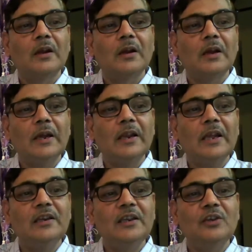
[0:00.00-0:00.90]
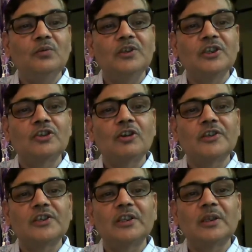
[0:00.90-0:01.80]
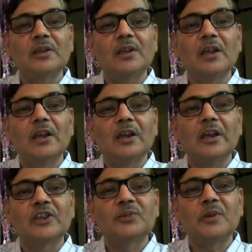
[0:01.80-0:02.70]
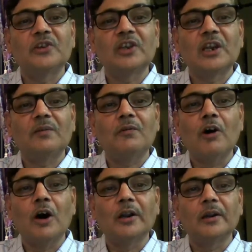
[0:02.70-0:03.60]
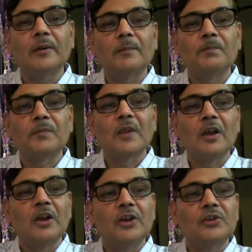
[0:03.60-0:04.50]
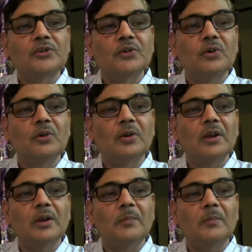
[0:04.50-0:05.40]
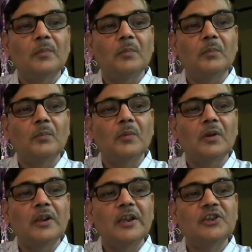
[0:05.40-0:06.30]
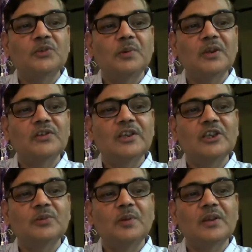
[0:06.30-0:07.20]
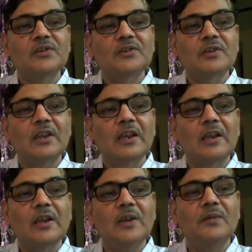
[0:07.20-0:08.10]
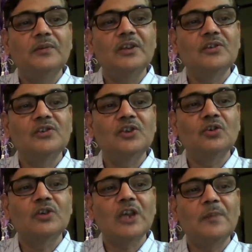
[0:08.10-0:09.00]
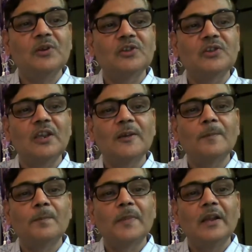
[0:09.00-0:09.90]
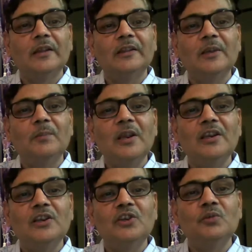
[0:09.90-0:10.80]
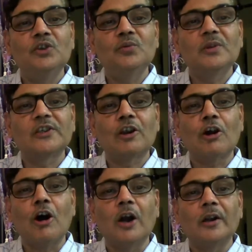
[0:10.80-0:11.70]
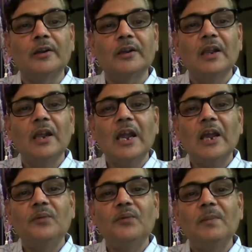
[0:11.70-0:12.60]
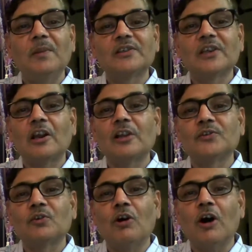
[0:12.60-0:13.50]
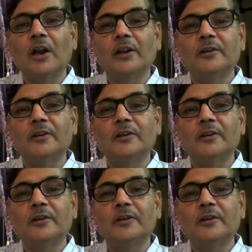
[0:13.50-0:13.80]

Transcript: allele which is causing the expression of horn. So H plus, if this genotype is there, then male individuals are horned and females are also horned.